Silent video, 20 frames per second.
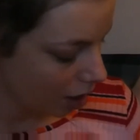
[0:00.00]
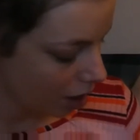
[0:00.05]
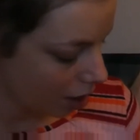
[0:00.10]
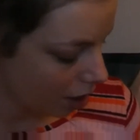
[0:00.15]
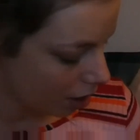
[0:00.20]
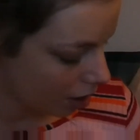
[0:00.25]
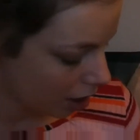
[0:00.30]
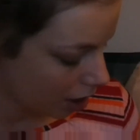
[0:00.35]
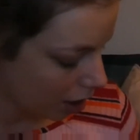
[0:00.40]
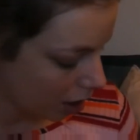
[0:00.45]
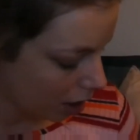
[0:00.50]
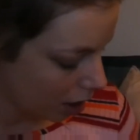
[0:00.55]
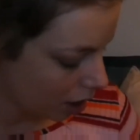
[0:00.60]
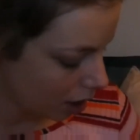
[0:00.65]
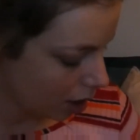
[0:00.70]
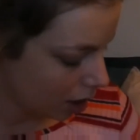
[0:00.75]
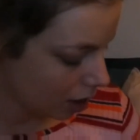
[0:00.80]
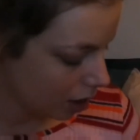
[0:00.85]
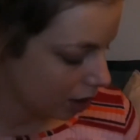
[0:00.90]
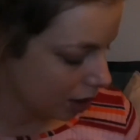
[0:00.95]

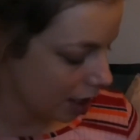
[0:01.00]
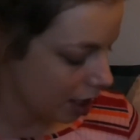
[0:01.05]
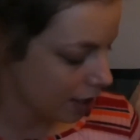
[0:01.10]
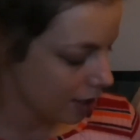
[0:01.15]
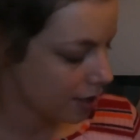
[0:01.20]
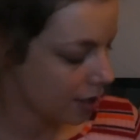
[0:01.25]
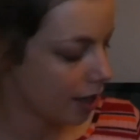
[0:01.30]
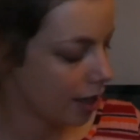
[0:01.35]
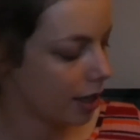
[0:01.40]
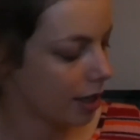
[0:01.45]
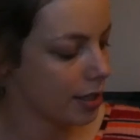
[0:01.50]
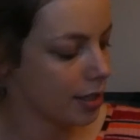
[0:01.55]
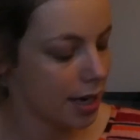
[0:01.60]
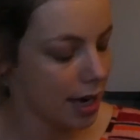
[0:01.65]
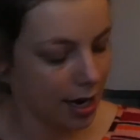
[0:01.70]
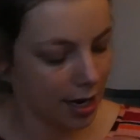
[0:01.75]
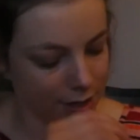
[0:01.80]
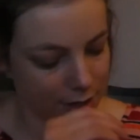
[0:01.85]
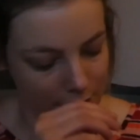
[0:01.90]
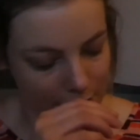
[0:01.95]
The next thing is
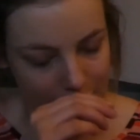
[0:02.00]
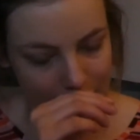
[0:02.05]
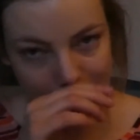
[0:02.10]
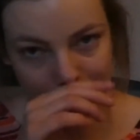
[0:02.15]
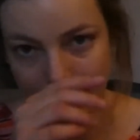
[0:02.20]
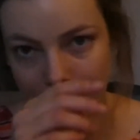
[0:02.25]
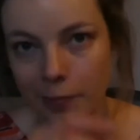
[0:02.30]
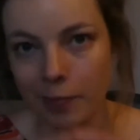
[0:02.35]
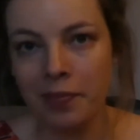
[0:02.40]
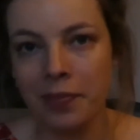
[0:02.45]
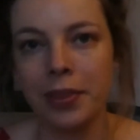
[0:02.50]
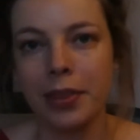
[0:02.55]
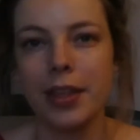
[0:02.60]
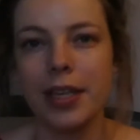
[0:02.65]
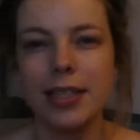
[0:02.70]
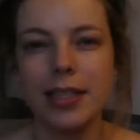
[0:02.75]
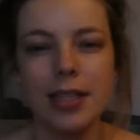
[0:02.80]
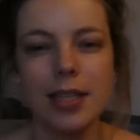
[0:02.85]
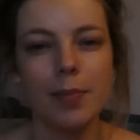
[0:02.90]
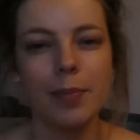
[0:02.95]
actually,
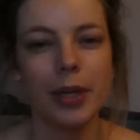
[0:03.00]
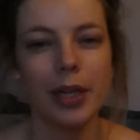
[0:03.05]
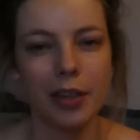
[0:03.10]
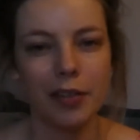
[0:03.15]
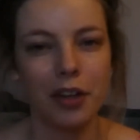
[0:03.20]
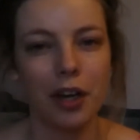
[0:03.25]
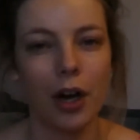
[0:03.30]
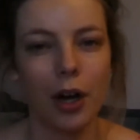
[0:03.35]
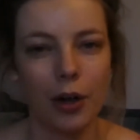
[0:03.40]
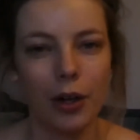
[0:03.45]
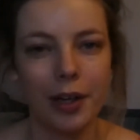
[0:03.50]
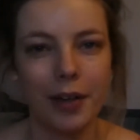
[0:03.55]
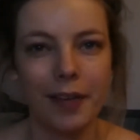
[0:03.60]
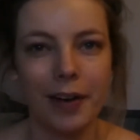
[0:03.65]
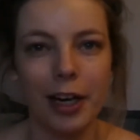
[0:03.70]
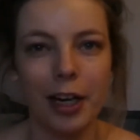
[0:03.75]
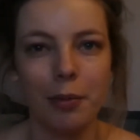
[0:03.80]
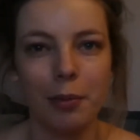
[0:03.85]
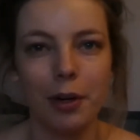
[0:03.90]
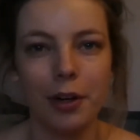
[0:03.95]
this is a bit of a holy
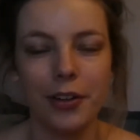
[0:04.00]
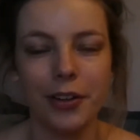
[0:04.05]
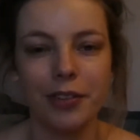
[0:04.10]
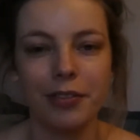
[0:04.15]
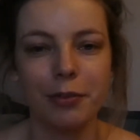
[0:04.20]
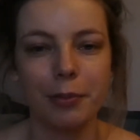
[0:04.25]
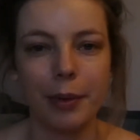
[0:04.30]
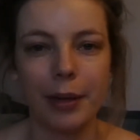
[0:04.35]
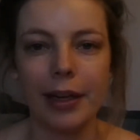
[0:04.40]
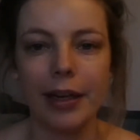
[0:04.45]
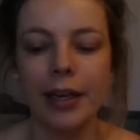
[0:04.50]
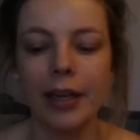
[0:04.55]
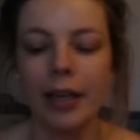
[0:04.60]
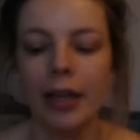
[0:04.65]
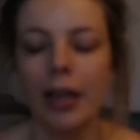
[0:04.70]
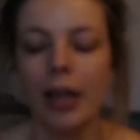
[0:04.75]
grail product for me.